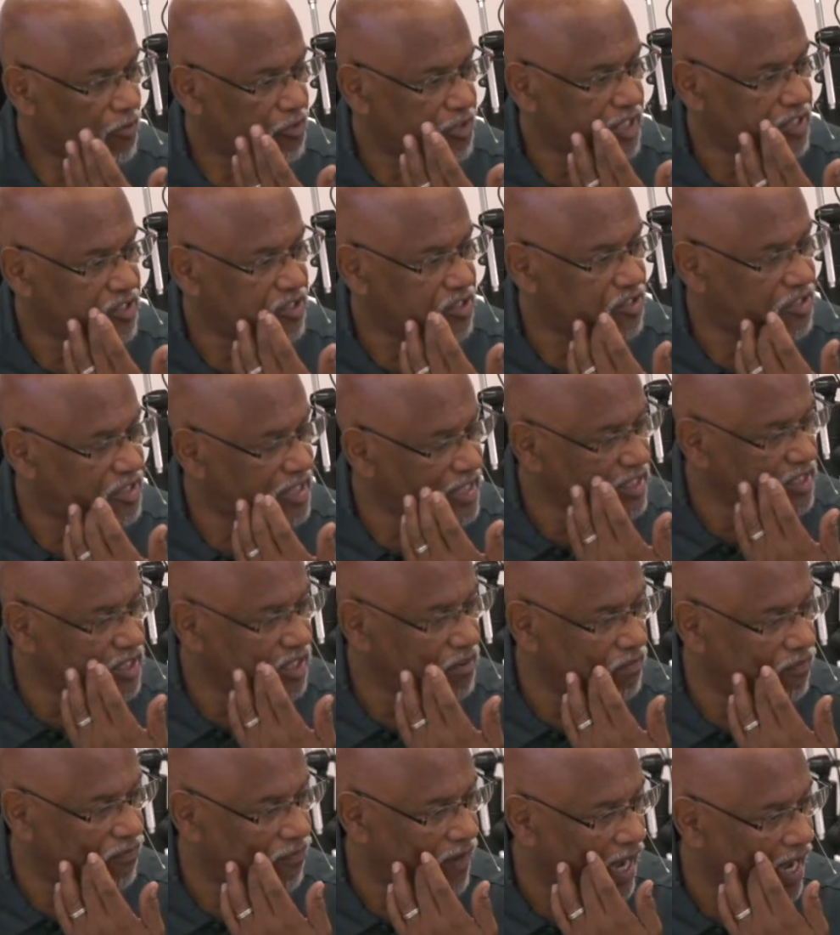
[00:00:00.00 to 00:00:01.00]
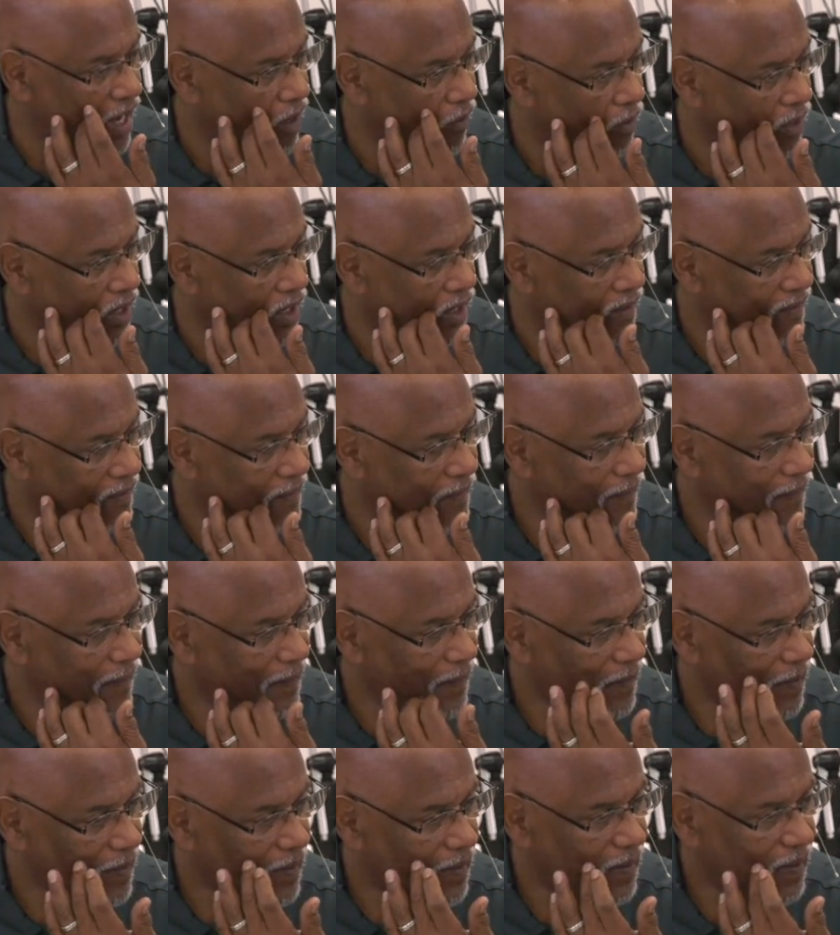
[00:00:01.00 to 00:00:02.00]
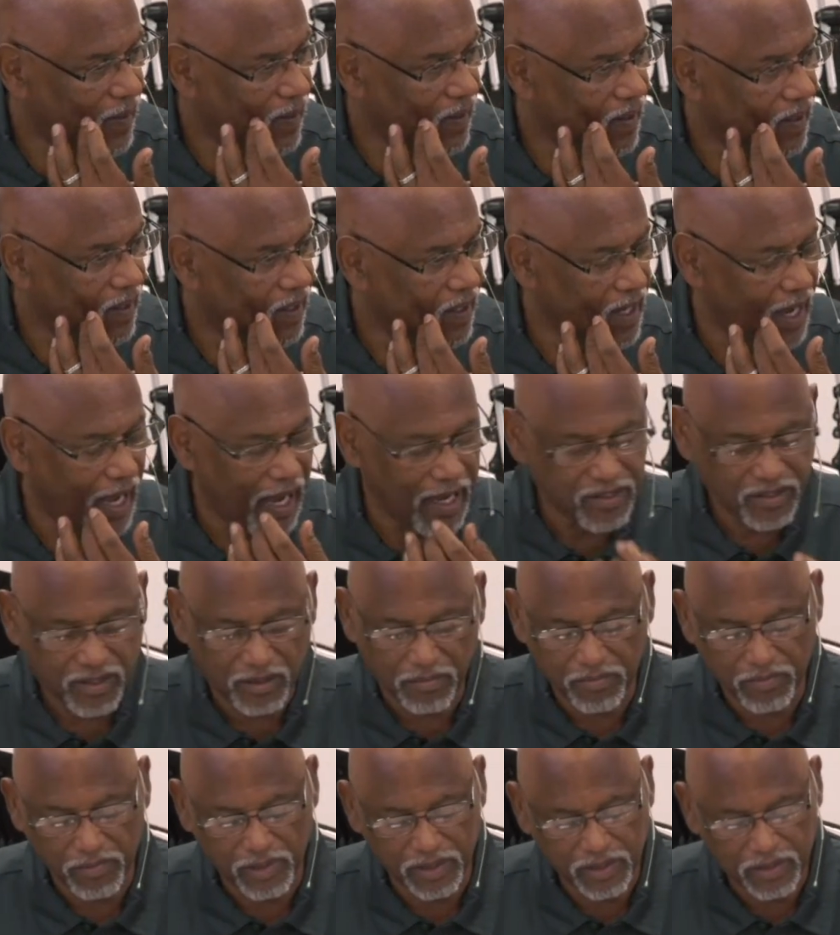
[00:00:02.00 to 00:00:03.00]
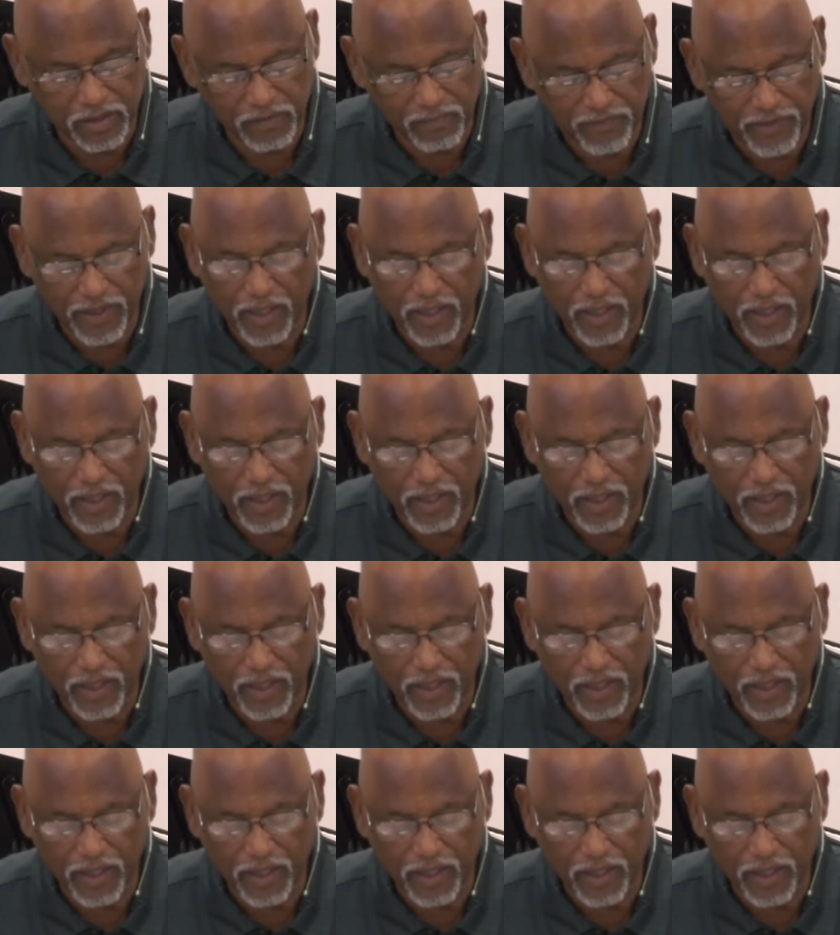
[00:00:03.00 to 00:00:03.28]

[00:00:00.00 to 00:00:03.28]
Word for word: Jesus sees them following, and He asks them, "Listen,